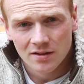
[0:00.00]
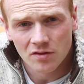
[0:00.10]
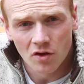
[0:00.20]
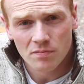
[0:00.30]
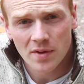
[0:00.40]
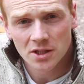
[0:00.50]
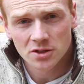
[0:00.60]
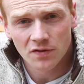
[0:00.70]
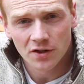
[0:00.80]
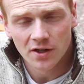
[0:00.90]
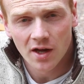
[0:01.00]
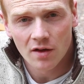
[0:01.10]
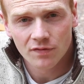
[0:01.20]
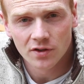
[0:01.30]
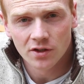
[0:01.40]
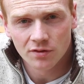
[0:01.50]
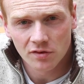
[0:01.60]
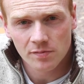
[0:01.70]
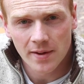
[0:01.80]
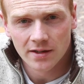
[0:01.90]
So I've managed to find an afternoon
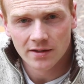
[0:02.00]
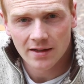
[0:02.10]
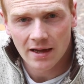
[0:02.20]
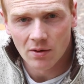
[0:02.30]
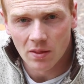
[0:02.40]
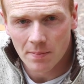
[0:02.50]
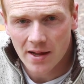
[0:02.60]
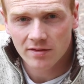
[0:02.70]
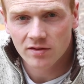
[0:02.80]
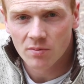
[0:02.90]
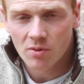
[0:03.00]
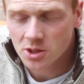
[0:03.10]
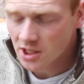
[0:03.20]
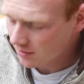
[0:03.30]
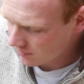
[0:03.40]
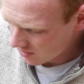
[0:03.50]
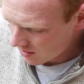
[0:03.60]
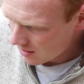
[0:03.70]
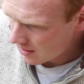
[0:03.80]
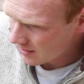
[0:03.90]
to spend out on the patio project.
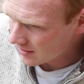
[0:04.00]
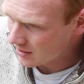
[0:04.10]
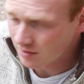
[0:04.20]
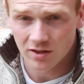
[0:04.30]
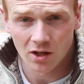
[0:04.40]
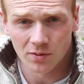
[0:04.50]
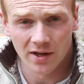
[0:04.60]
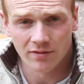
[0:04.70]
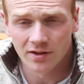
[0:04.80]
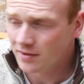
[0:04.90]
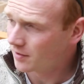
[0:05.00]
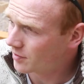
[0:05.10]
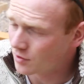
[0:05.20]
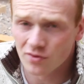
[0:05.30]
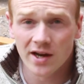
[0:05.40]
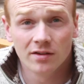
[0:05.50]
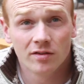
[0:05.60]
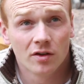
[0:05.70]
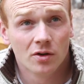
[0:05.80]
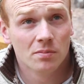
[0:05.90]
As luck would have it, I think it's going to rain
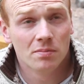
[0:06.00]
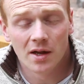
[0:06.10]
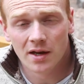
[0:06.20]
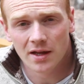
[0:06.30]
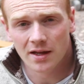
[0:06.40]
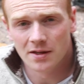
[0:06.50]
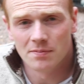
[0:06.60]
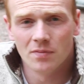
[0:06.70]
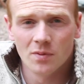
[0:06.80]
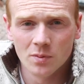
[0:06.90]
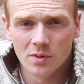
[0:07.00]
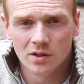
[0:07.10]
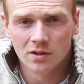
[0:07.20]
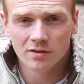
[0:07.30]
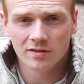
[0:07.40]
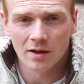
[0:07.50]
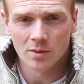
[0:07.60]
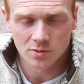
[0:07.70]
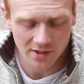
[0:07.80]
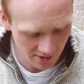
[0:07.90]
soon, but we'll see how
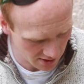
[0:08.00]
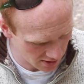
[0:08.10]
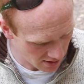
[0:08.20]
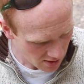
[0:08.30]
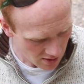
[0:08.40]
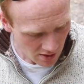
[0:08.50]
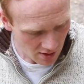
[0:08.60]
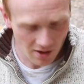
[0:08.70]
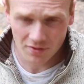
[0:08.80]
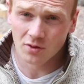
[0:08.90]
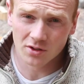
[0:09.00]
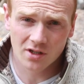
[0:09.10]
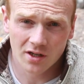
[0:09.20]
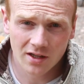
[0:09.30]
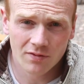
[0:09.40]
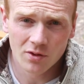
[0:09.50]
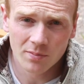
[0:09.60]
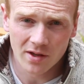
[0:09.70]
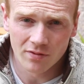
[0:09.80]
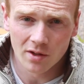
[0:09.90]
much we get done. I thought I'd kind of give you
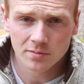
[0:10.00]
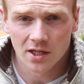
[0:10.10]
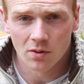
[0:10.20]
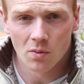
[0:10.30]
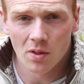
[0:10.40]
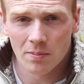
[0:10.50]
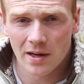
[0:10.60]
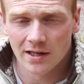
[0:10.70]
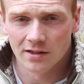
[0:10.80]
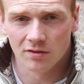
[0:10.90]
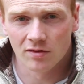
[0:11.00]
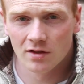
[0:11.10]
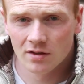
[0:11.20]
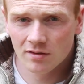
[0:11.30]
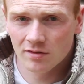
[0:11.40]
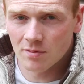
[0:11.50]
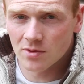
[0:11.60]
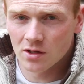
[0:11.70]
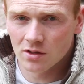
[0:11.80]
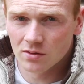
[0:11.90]
a bit of an update on what the plan is.
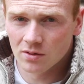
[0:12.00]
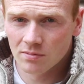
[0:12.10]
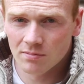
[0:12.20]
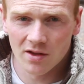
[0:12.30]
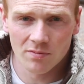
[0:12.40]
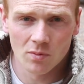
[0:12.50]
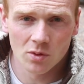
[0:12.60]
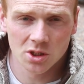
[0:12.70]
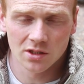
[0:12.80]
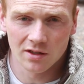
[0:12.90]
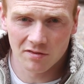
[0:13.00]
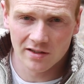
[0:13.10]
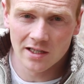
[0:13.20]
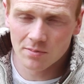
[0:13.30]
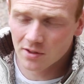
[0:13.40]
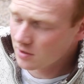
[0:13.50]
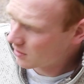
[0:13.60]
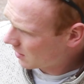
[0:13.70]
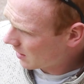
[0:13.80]
Some of you may have been watching the sleeper